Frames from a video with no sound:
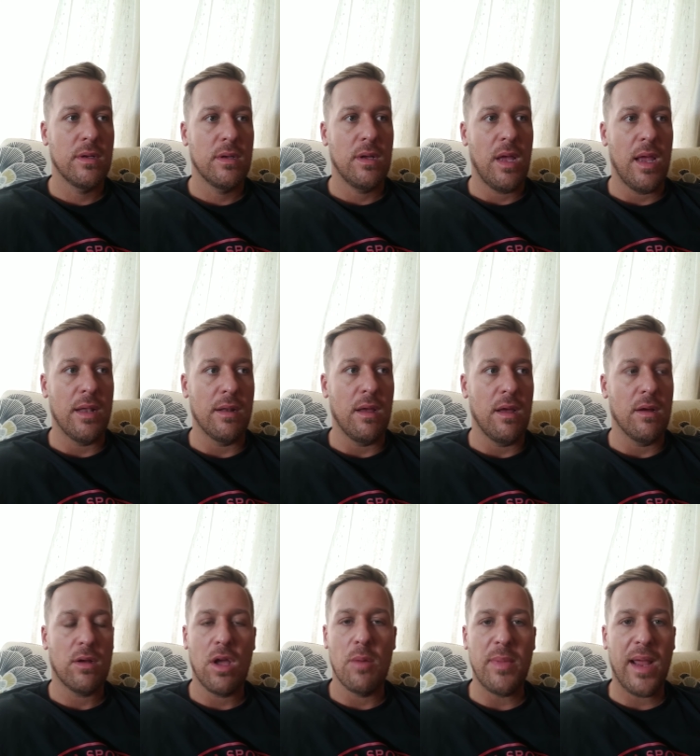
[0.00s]
and
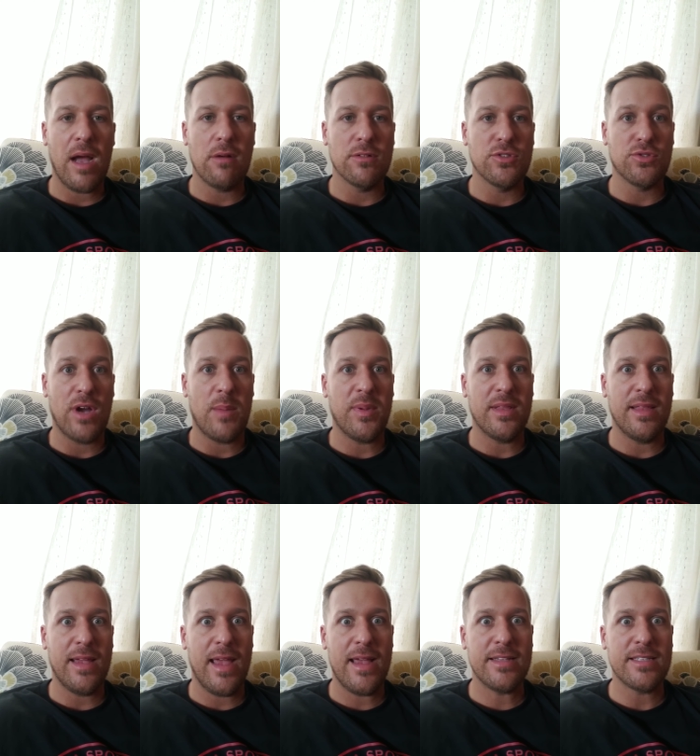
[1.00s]
coming out and dropping
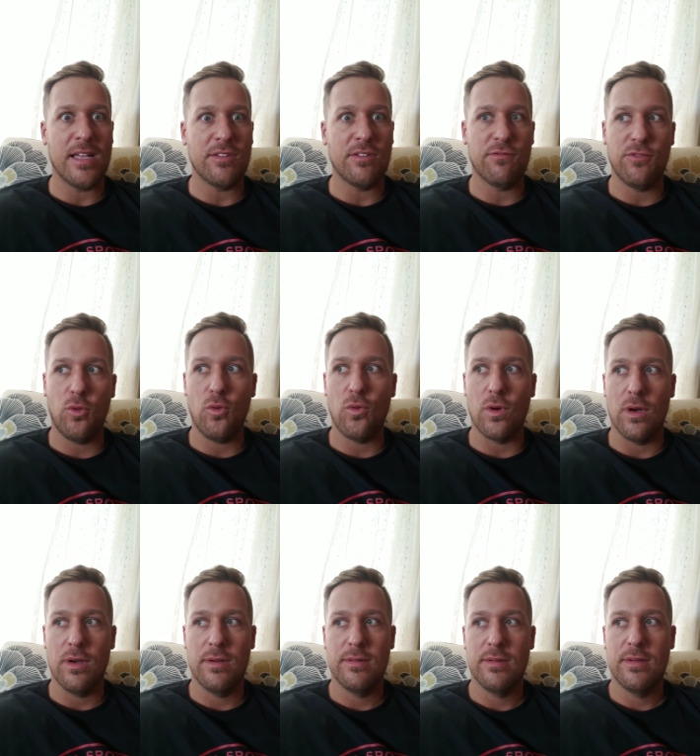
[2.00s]
the eggs on the floor.
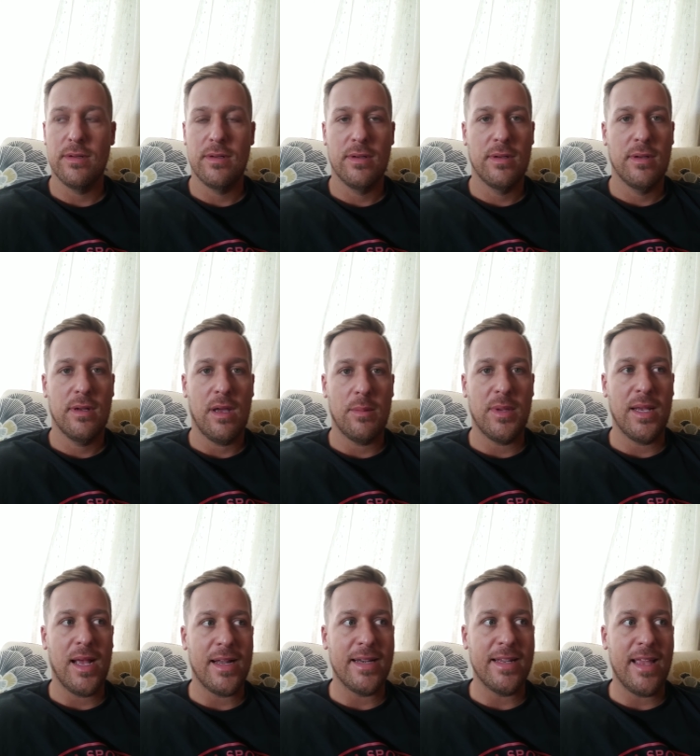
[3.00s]
I mean,
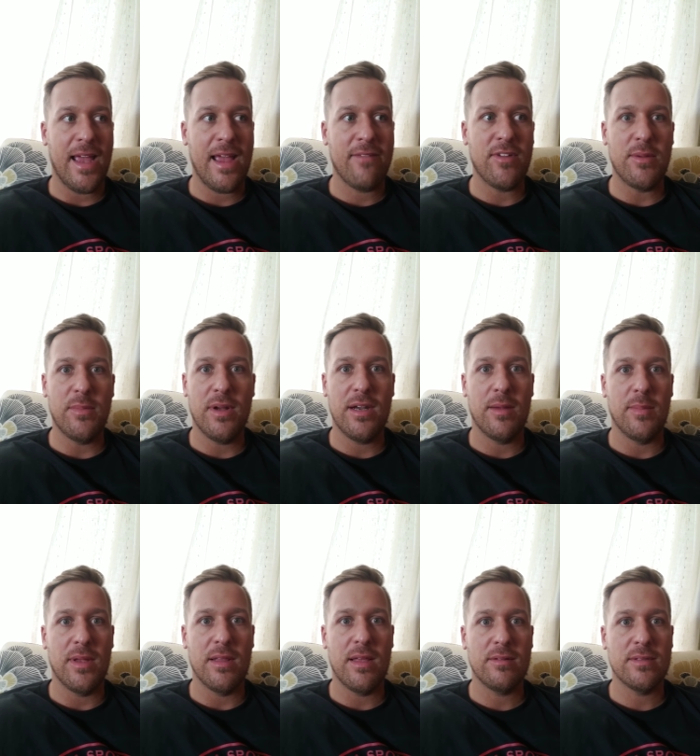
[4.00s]
I didn't have any money. I
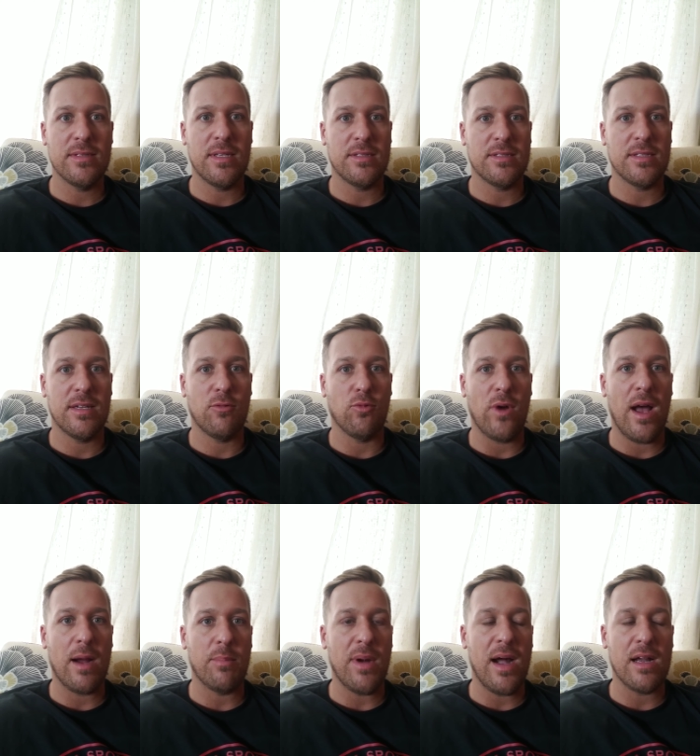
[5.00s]
mean, that's like
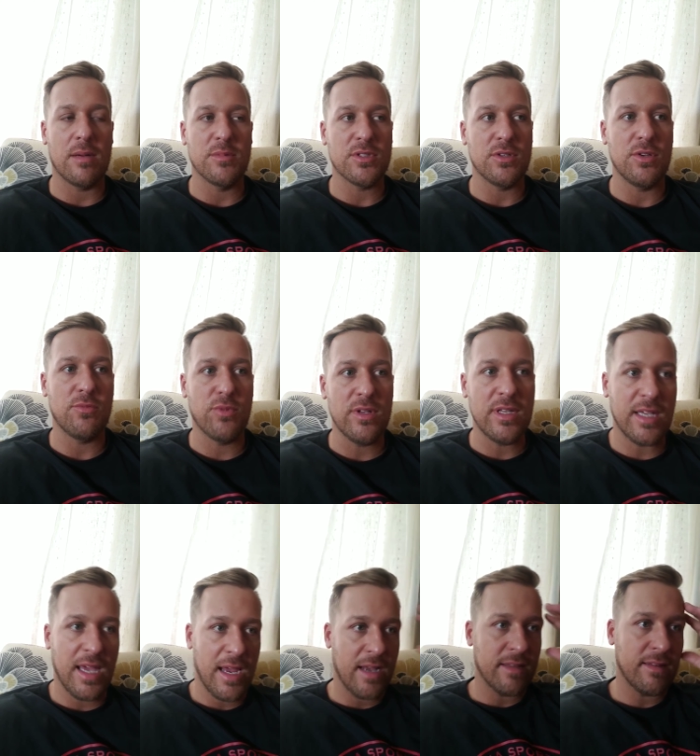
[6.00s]
rock bottom. So you really
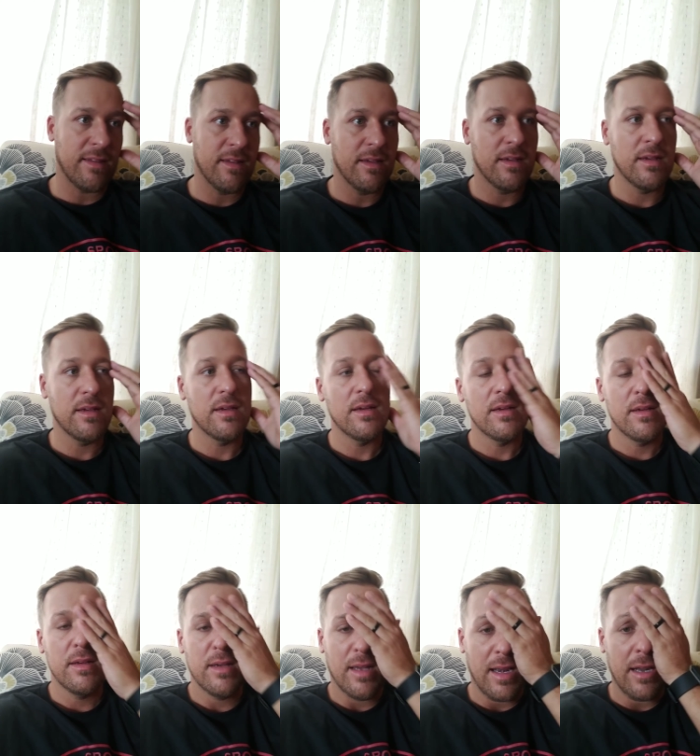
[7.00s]
can't.
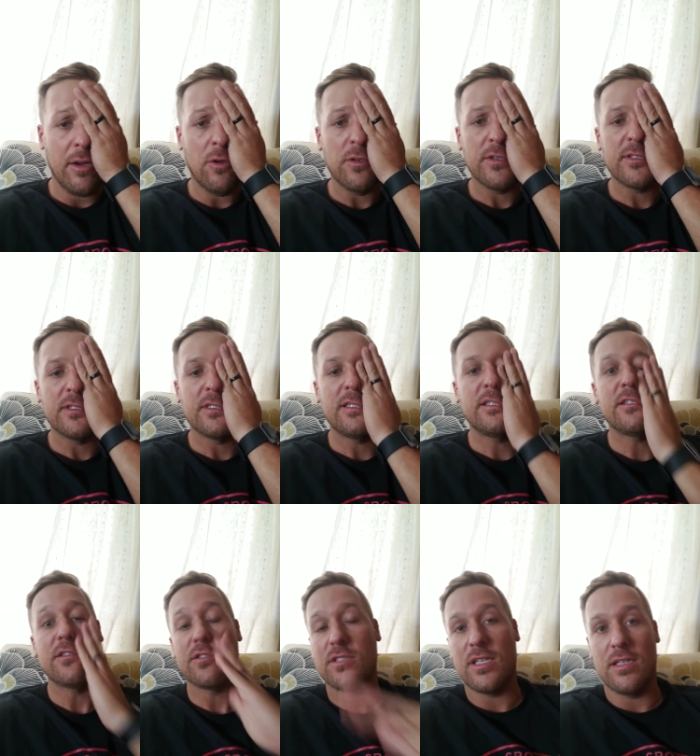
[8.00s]
And I know this is
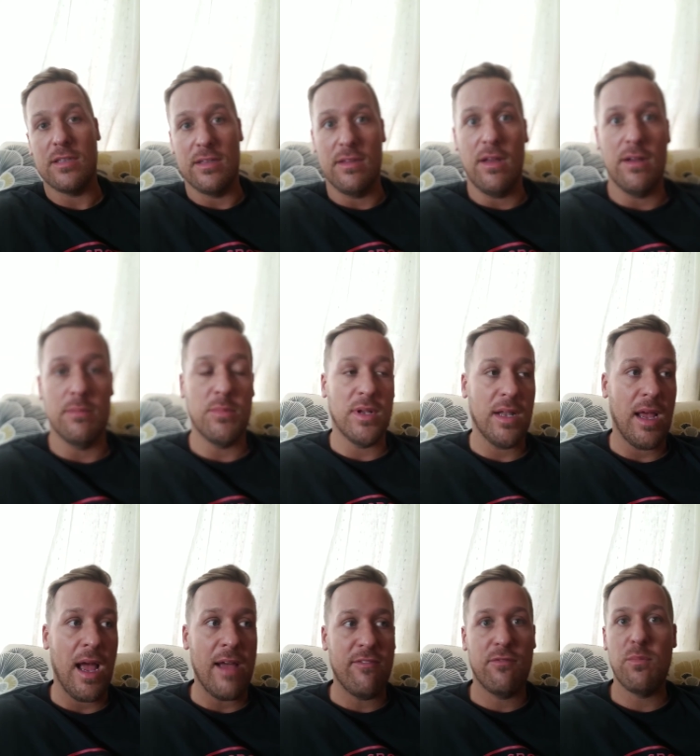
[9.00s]
easier said than done, but
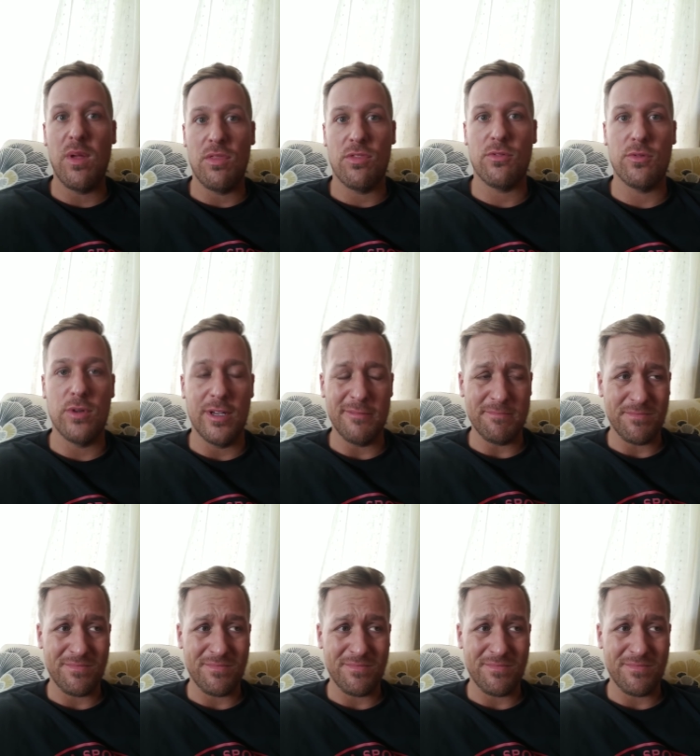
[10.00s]
I've been through it.